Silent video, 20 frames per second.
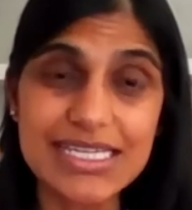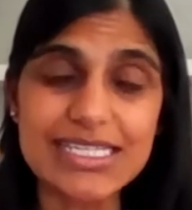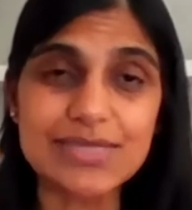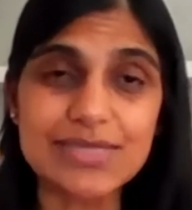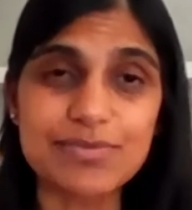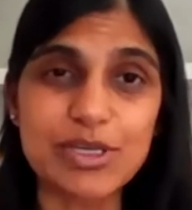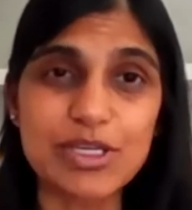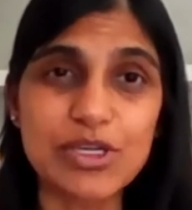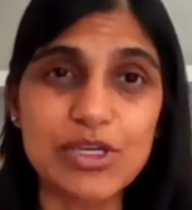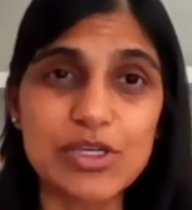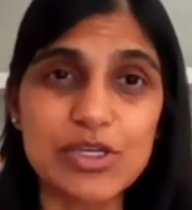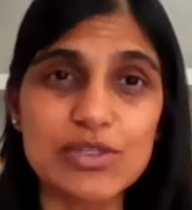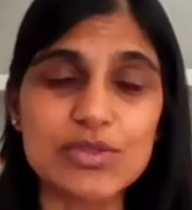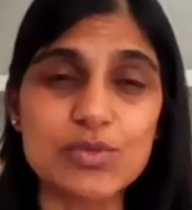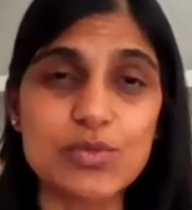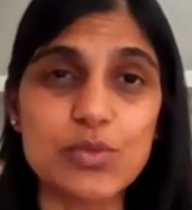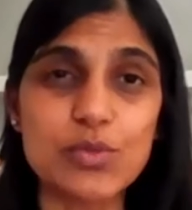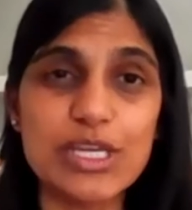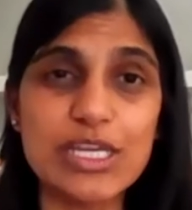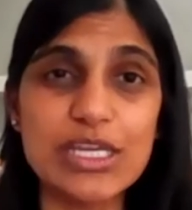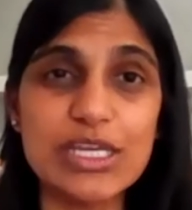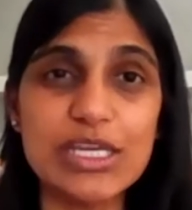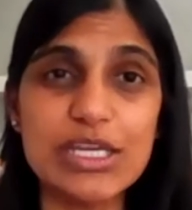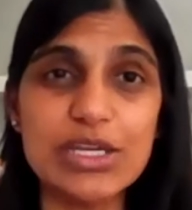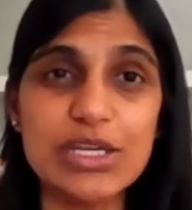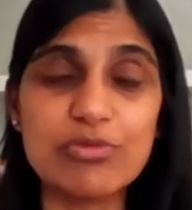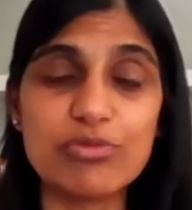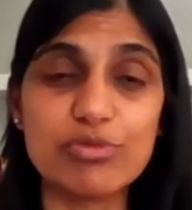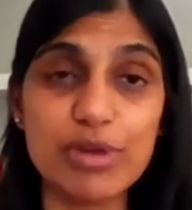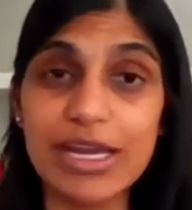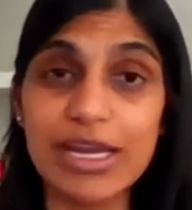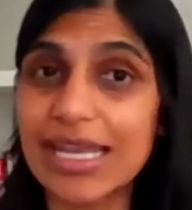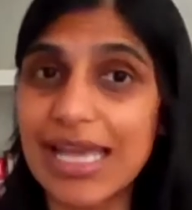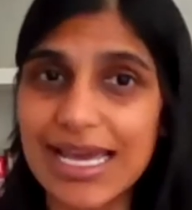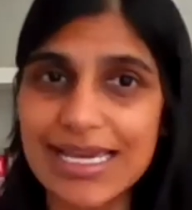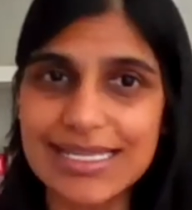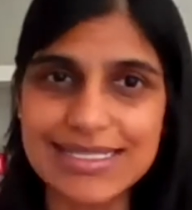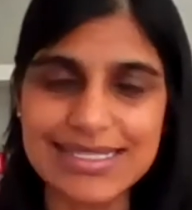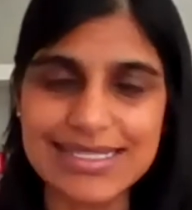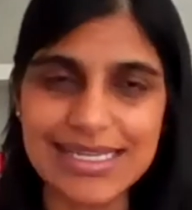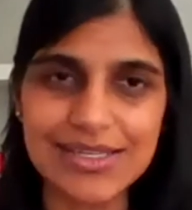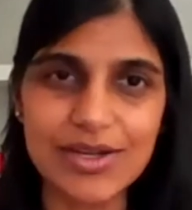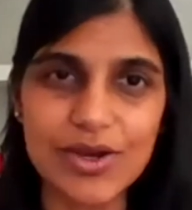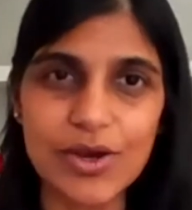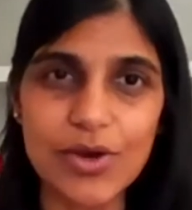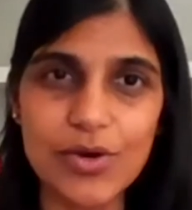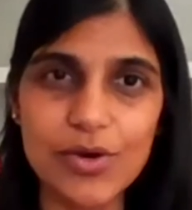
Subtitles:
is because we realized that